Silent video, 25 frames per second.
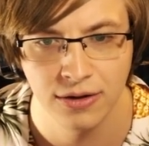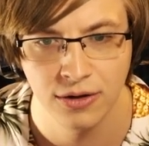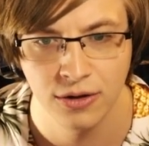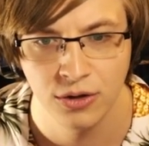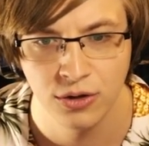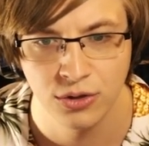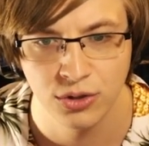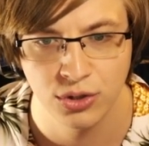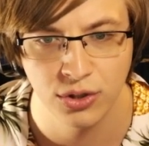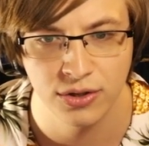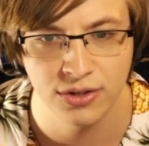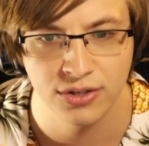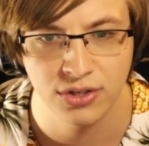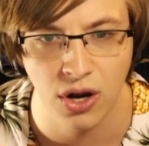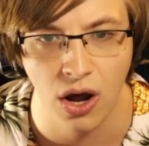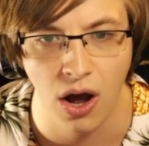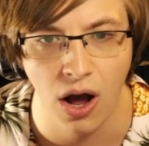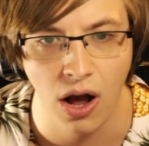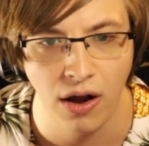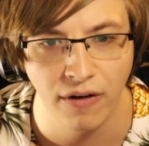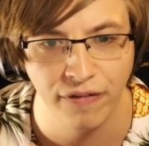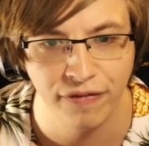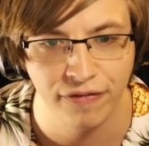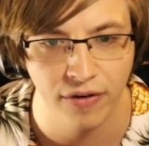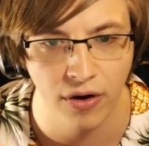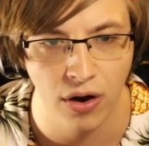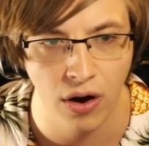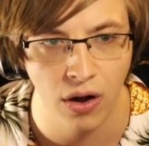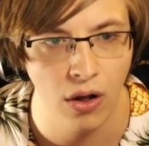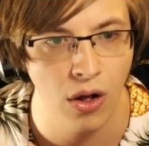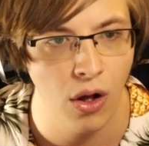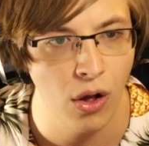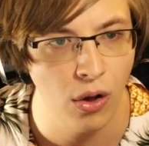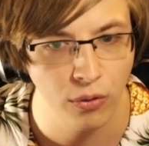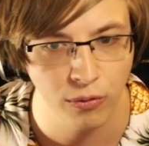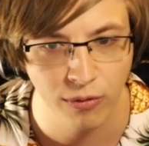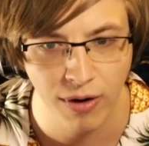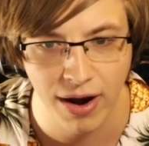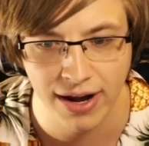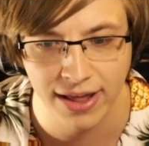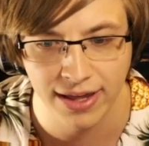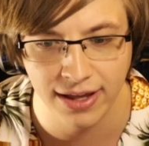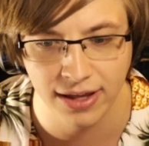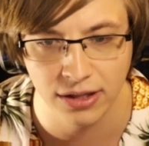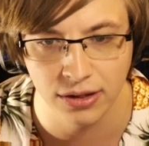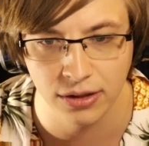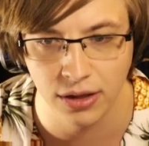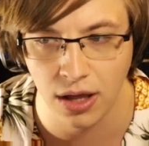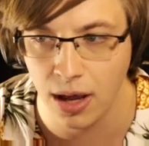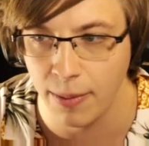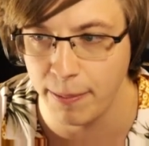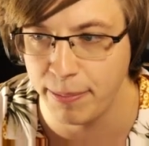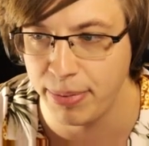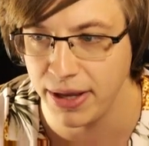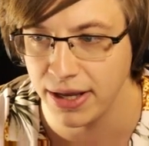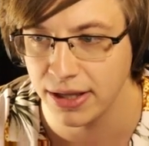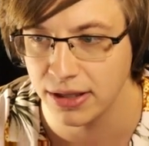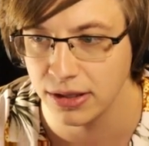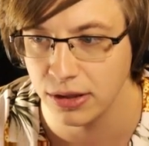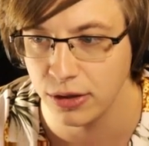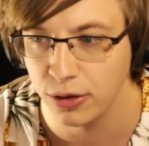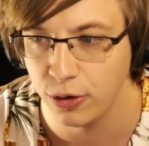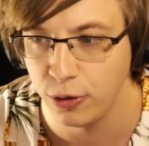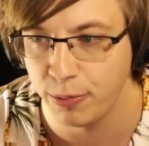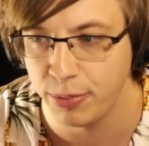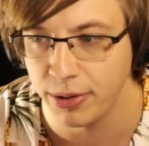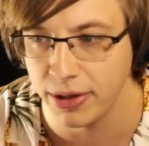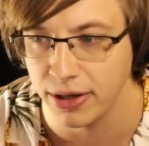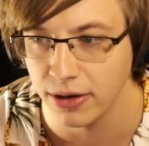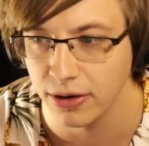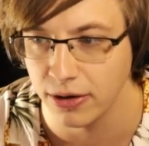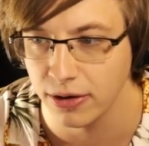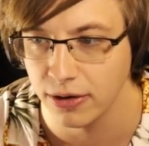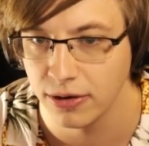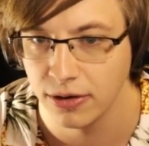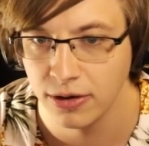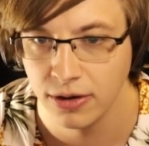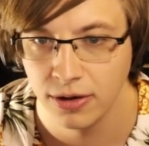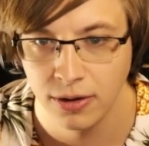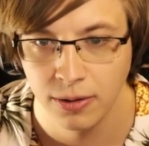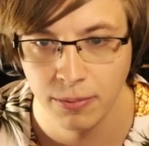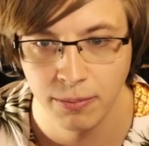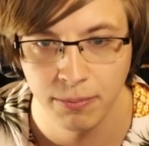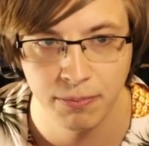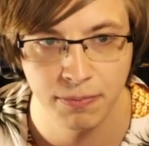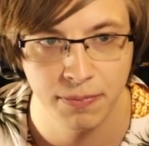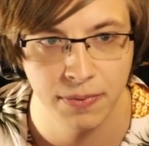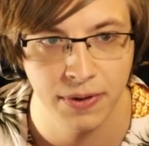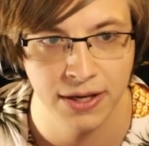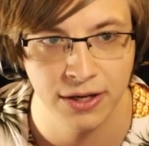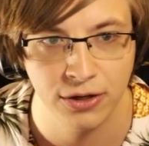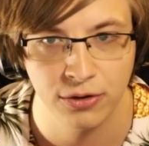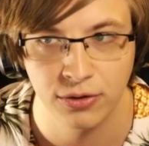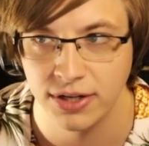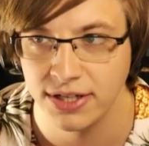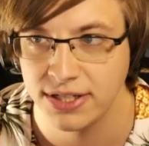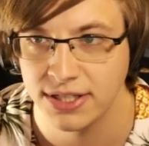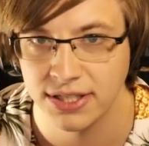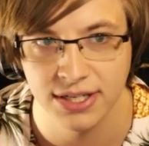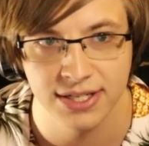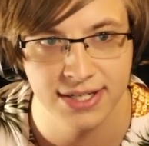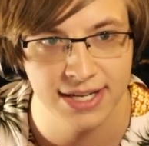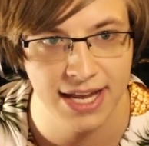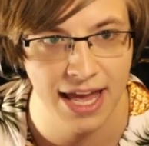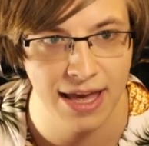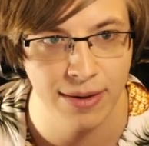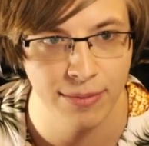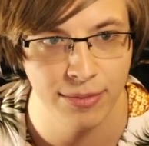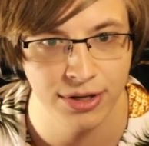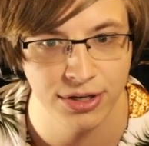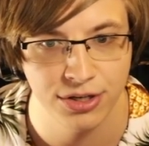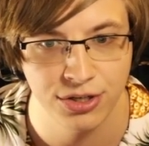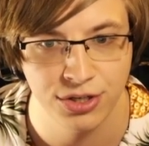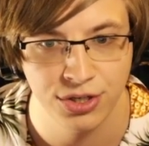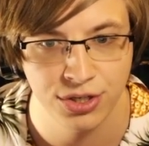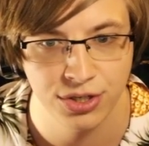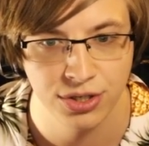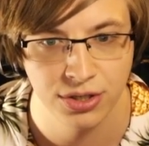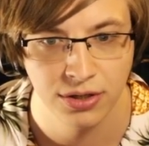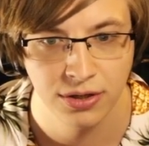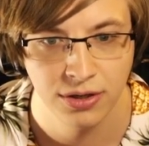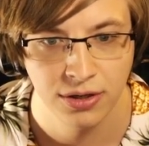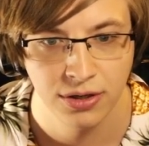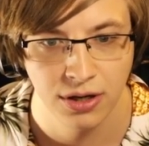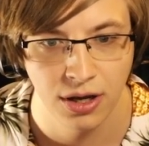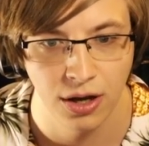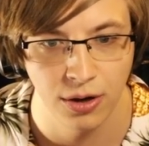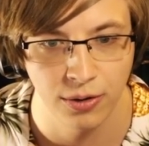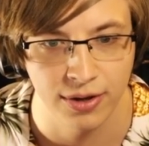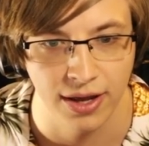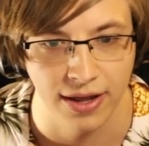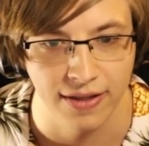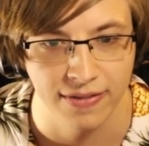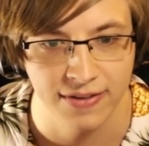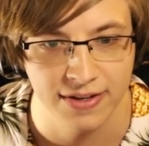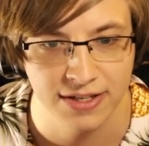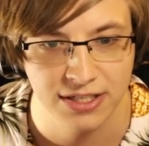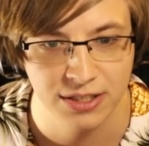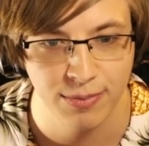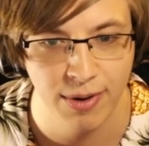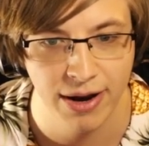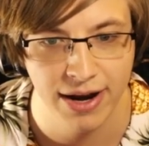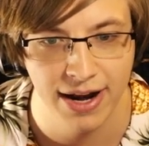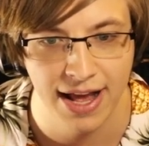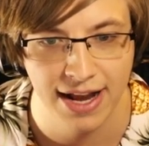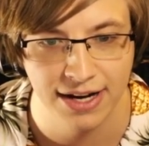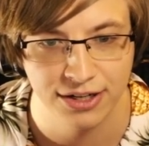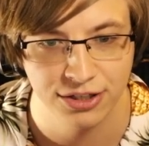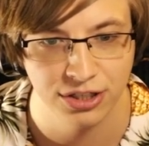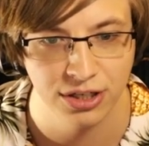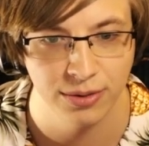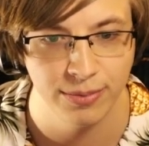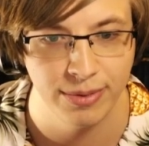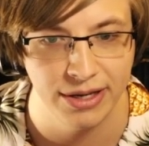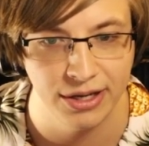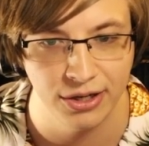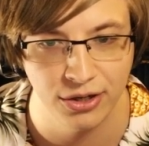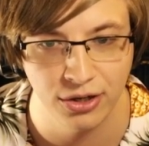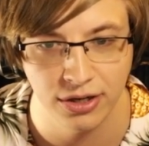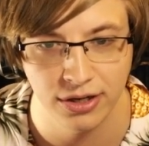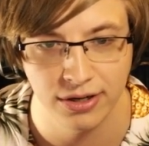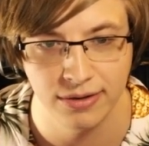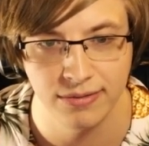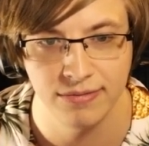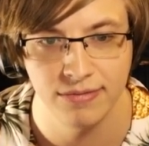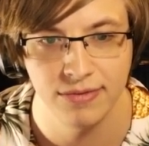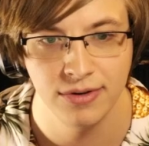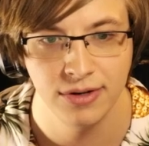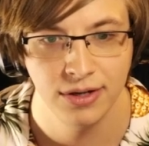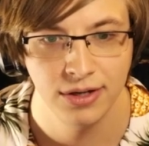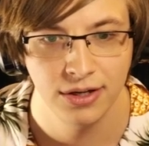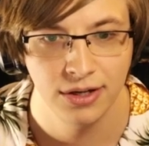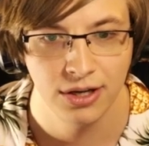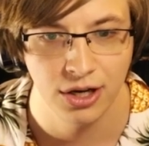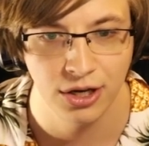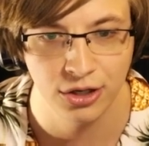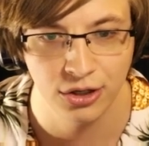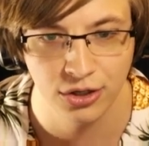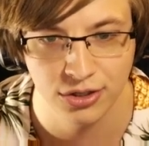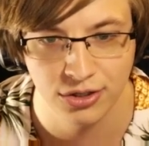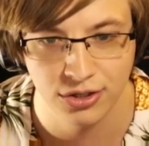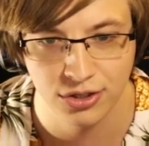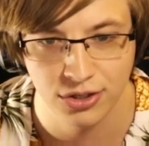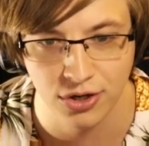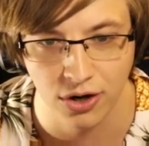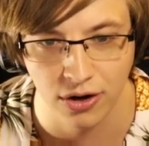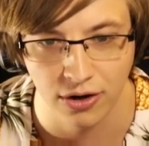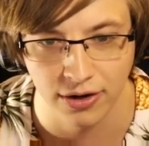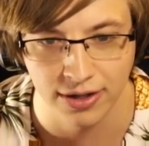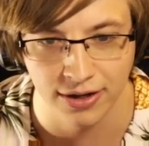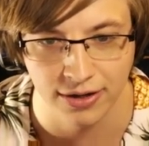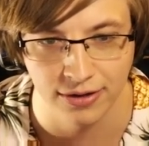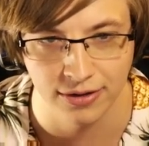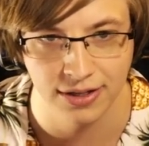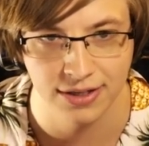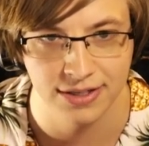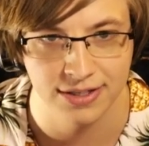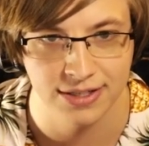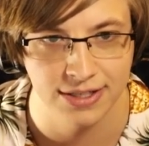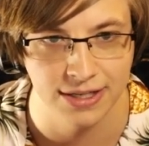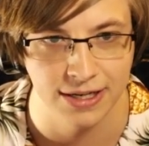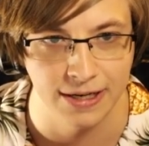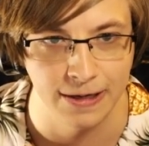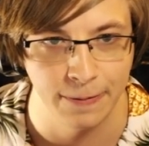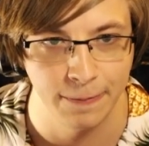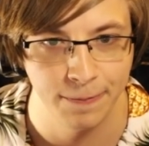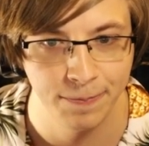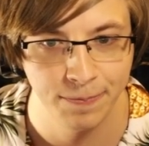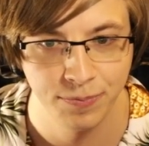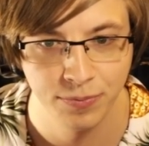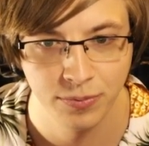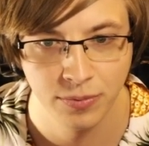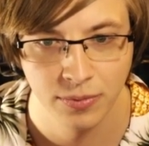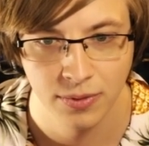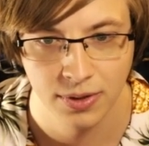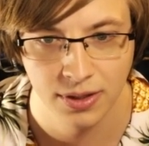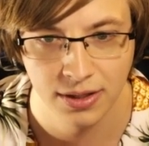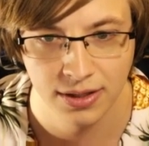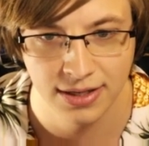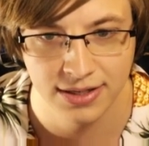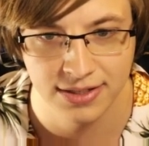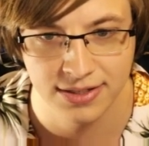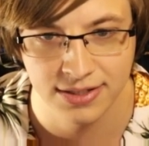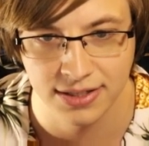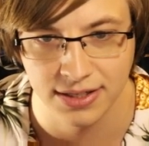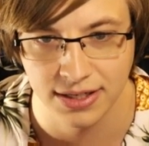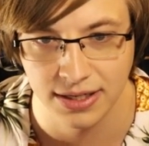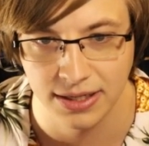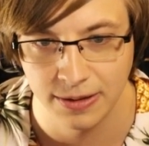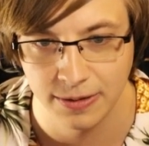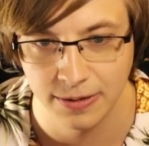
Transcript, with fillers: So this off already a, a big loop here. Increase the damage. Okay, this might actually be a good a good start here. Let's see. Let's see.